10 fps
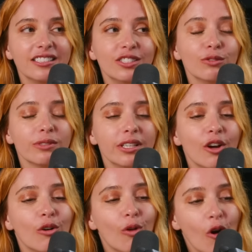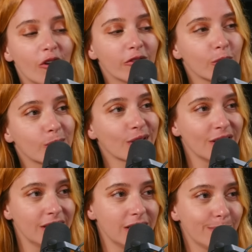see you really
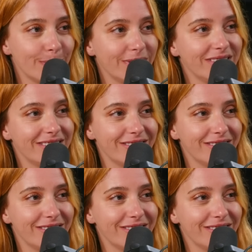overworking these birds.